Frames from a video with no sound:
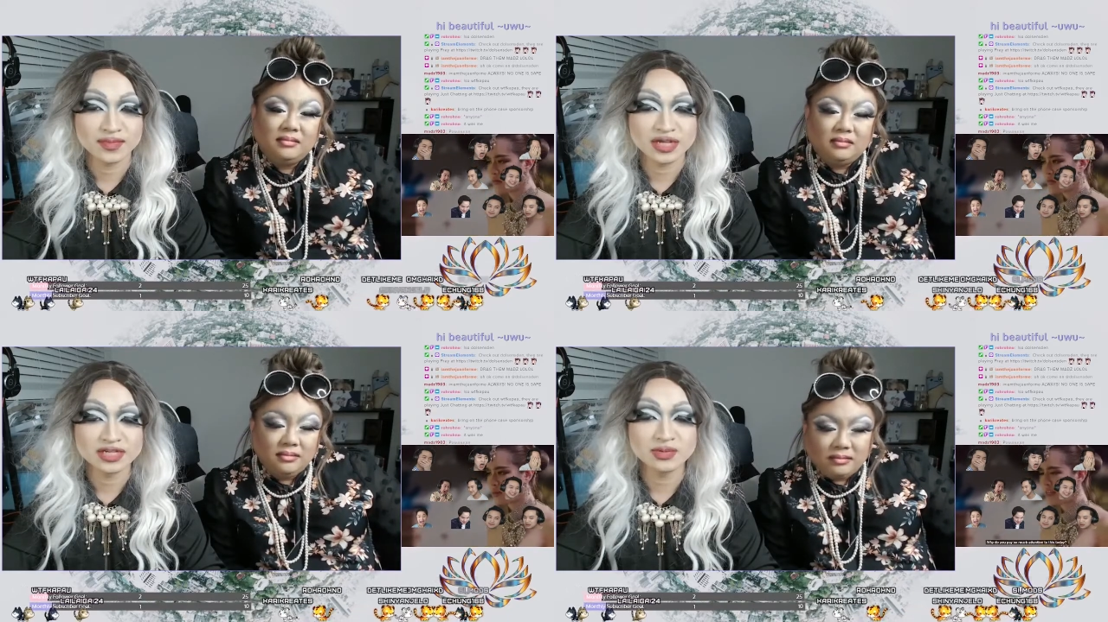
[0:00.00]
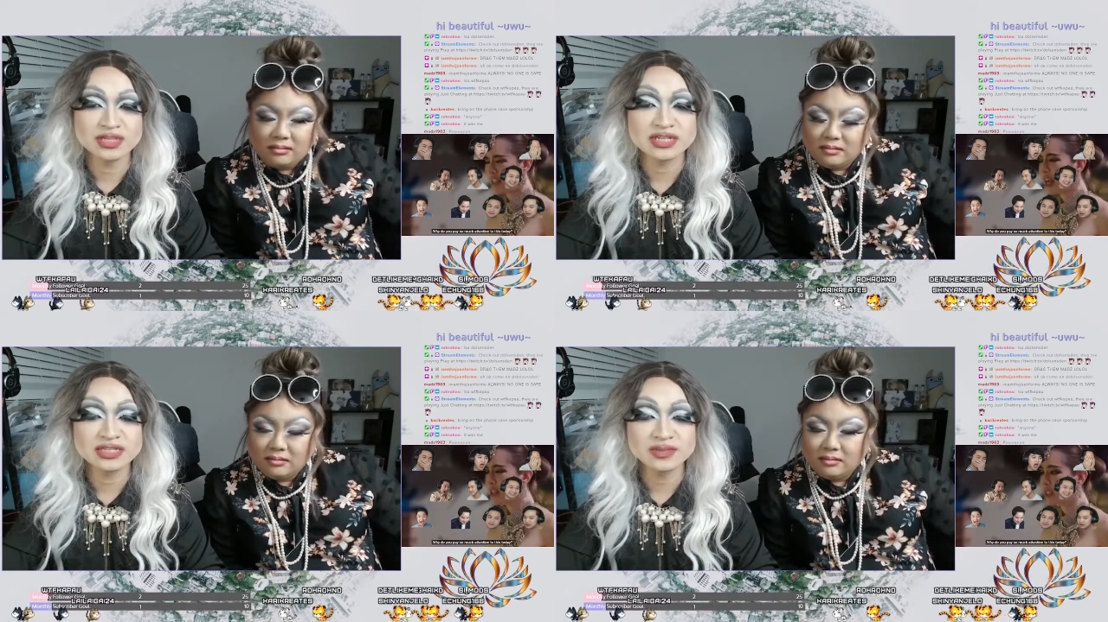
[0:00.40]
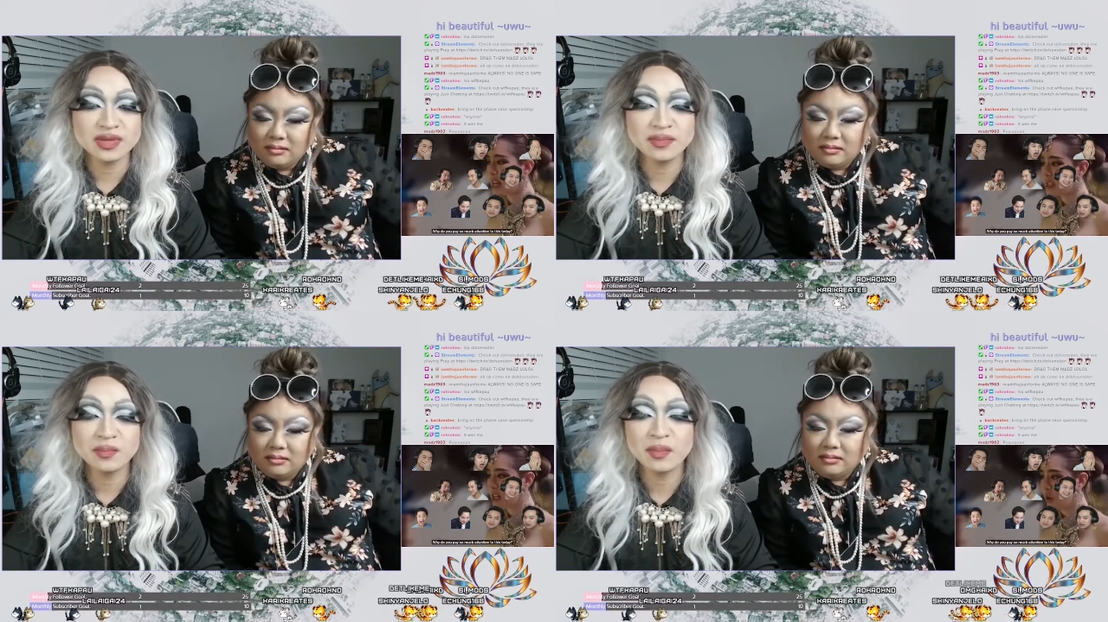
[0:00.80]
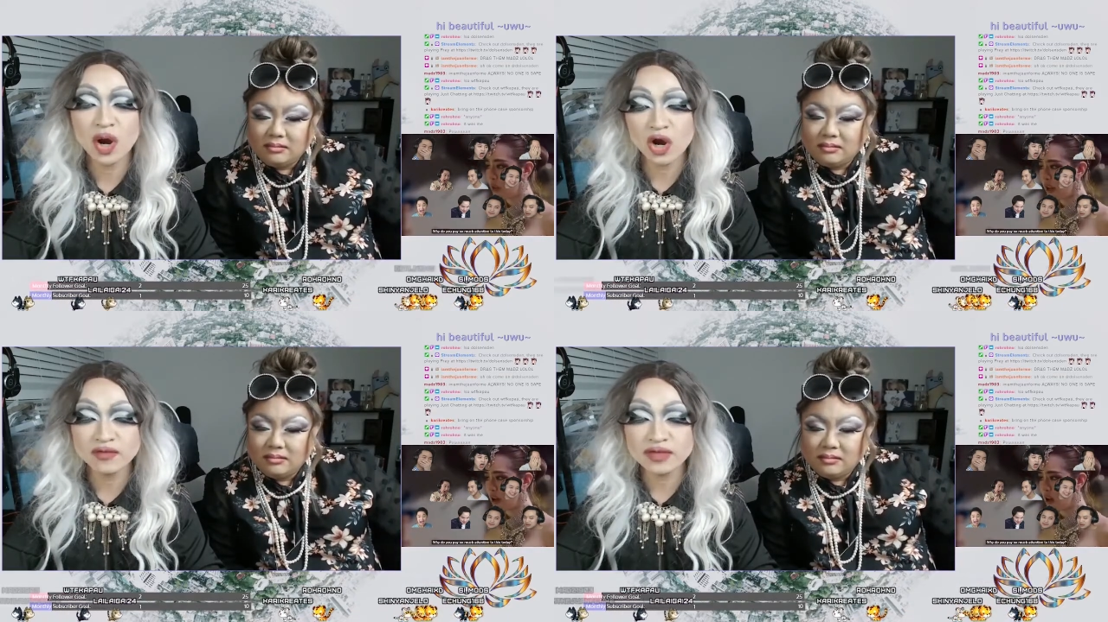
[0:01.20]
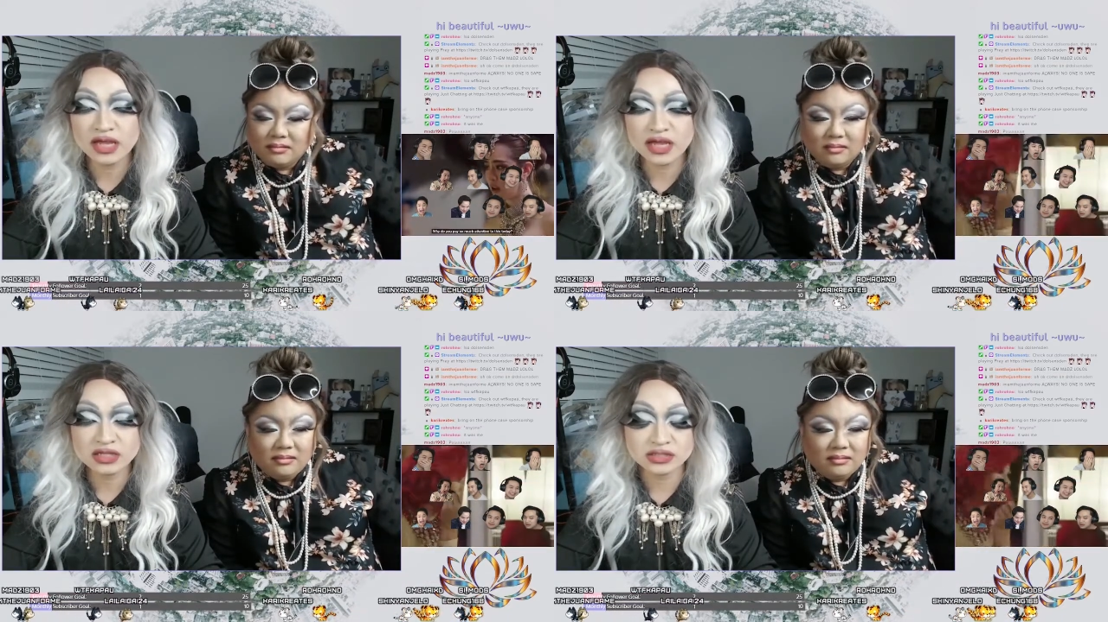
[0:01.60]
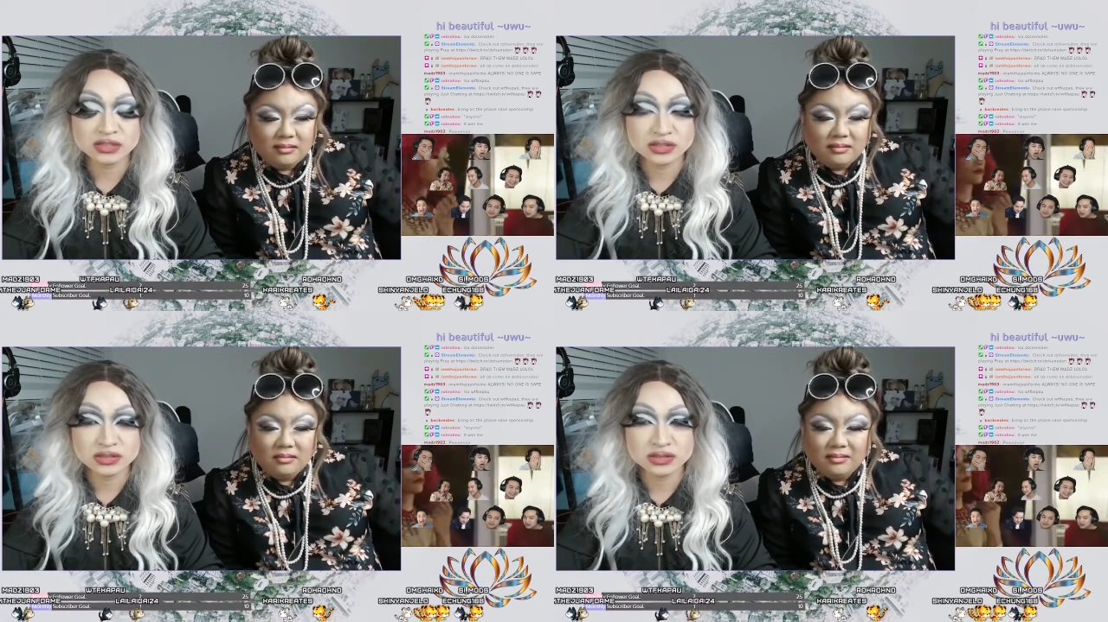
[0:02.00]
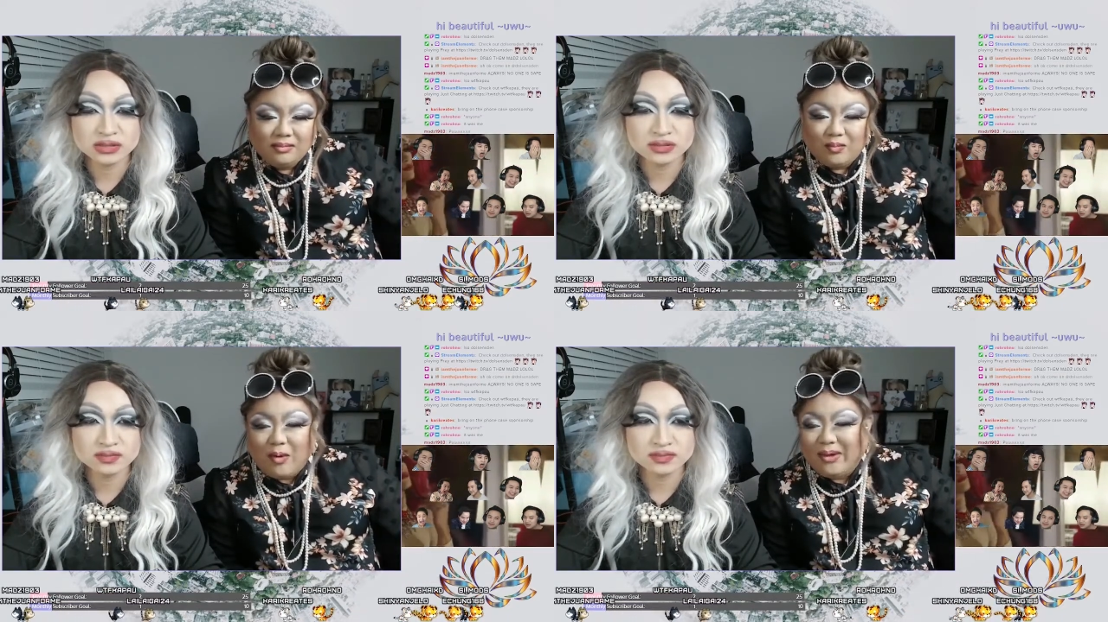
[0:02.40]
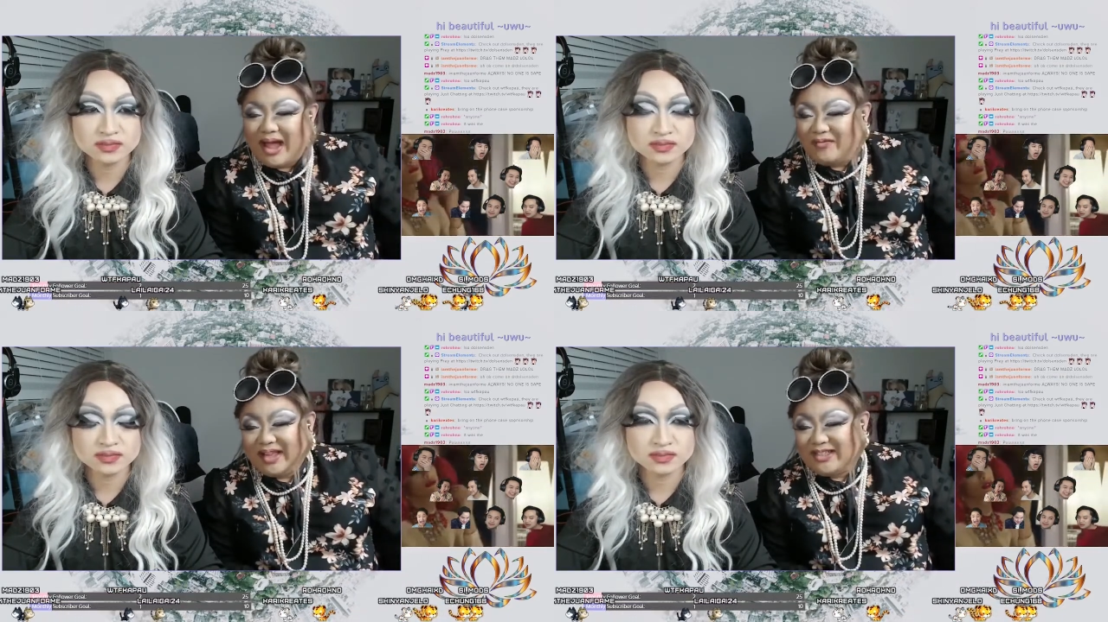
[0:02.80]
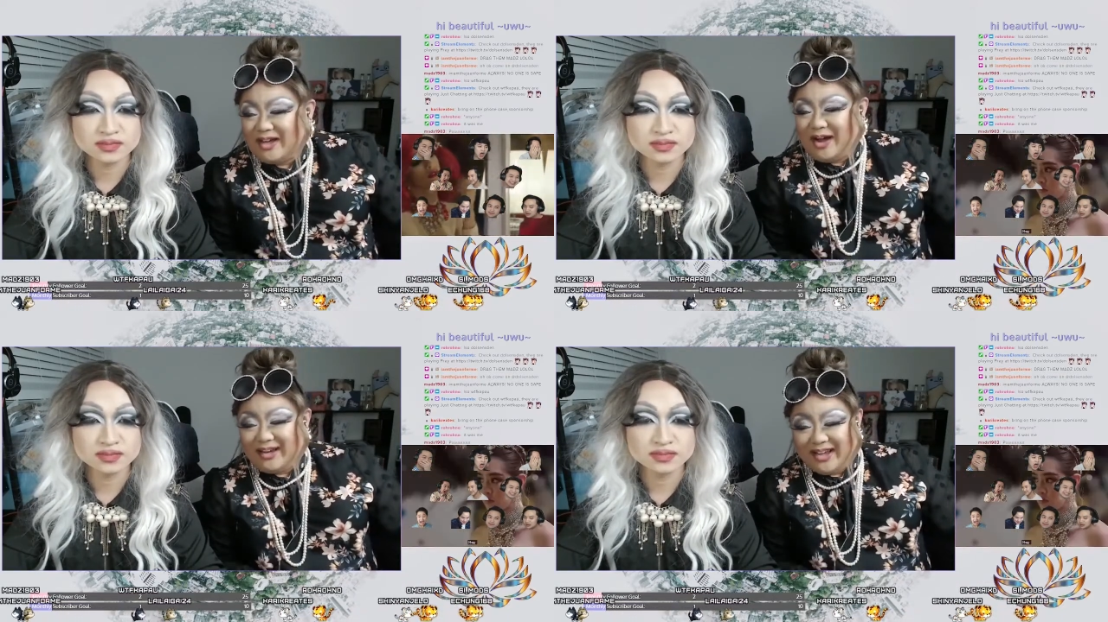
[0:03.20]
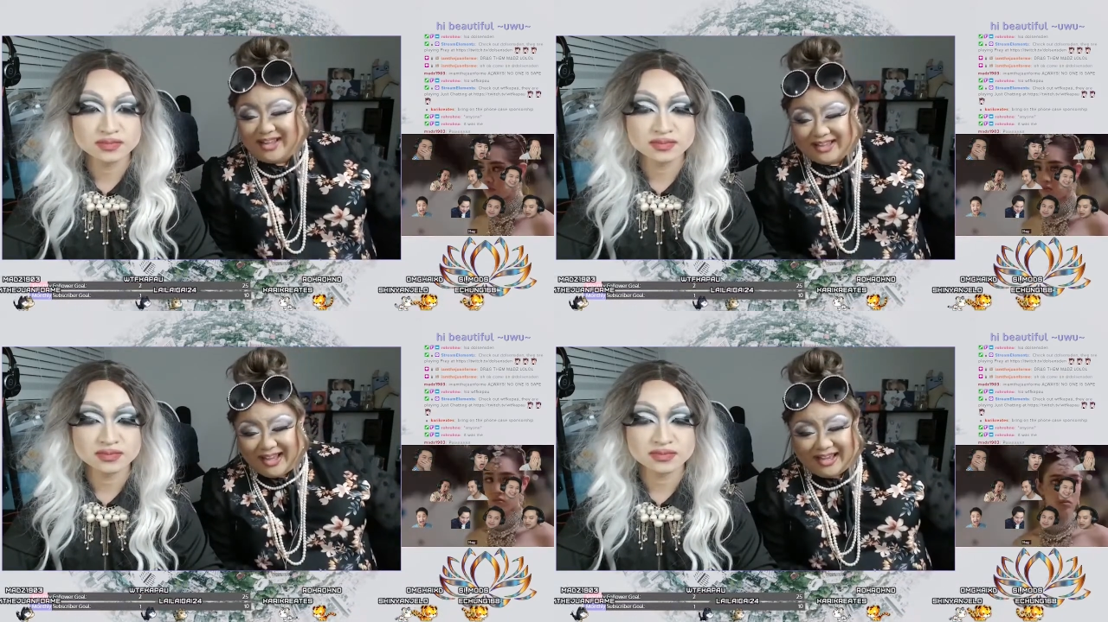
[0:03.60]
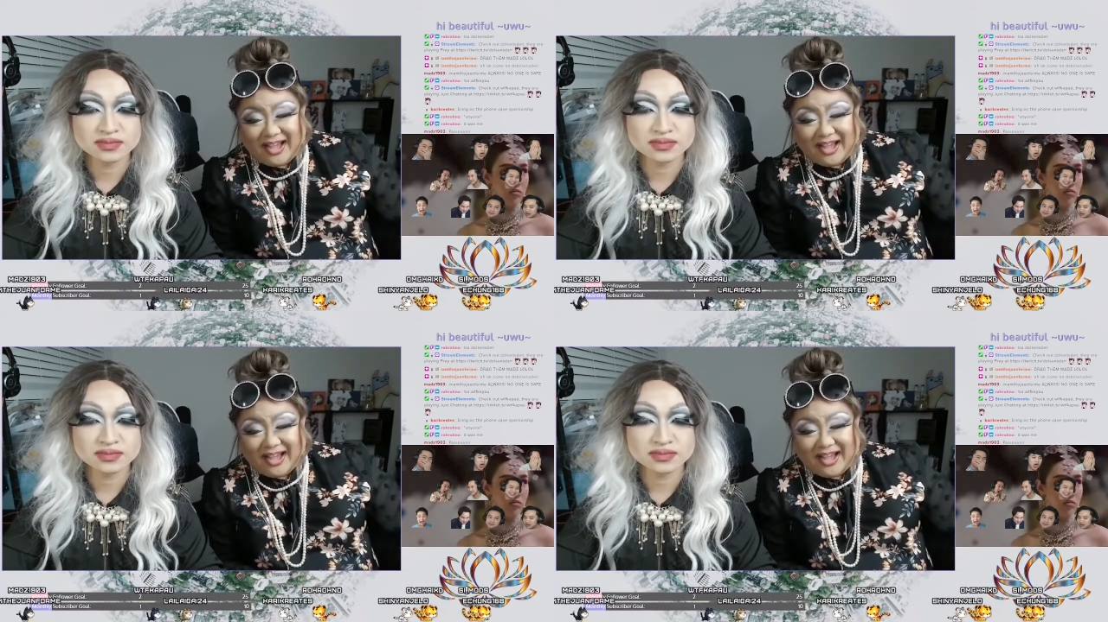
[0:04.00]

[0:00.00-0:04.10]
Speaker 1: She wants it to be perfect.
Speaker 2: Well, we have like Tanya and like